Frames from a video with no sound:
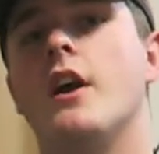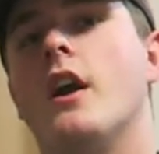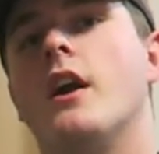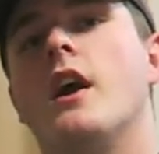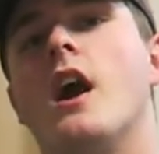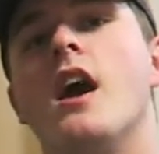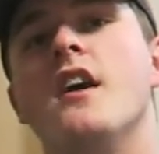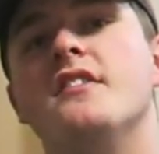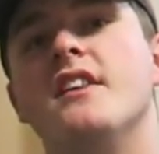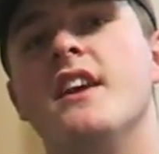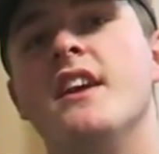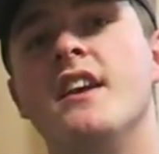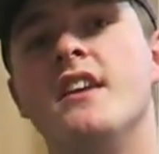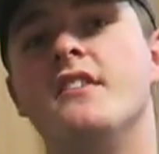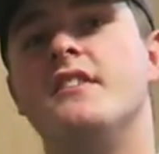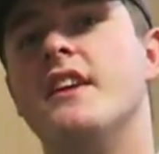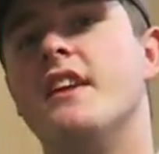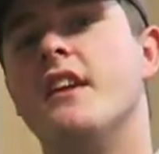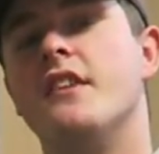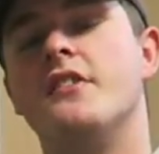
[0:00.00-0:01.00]
it going guys? It
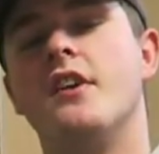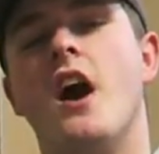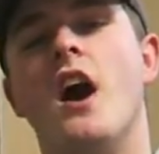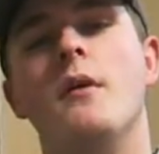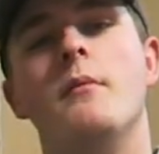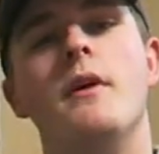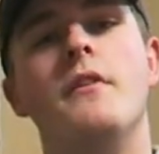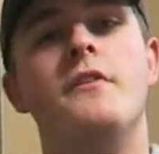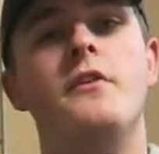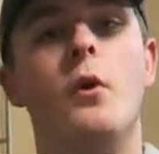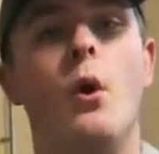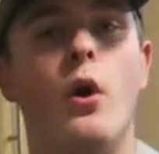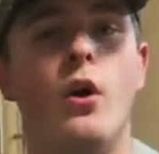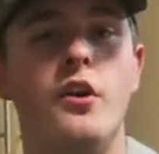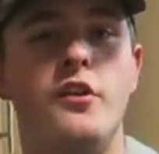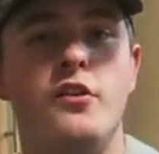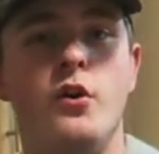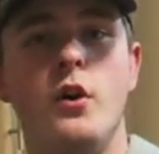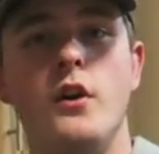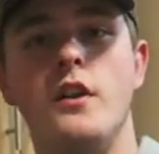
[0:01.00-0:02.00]
is dinner time. If you
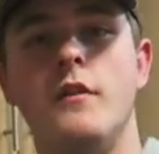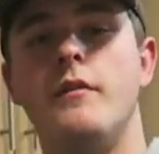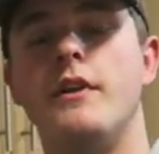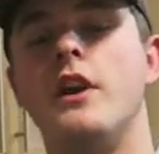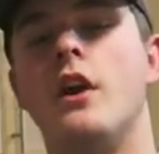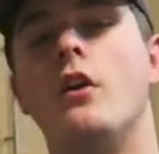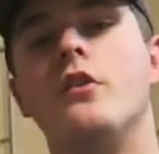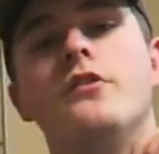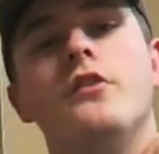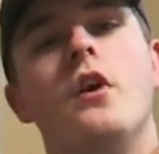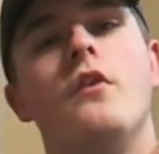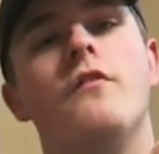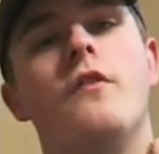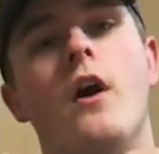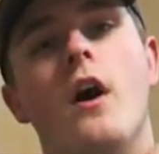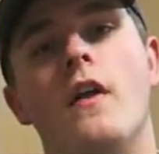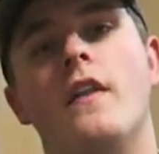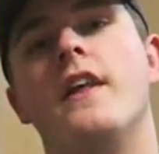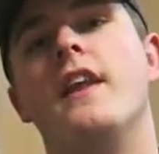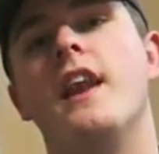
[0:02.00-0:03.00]
are enjoying the video so far,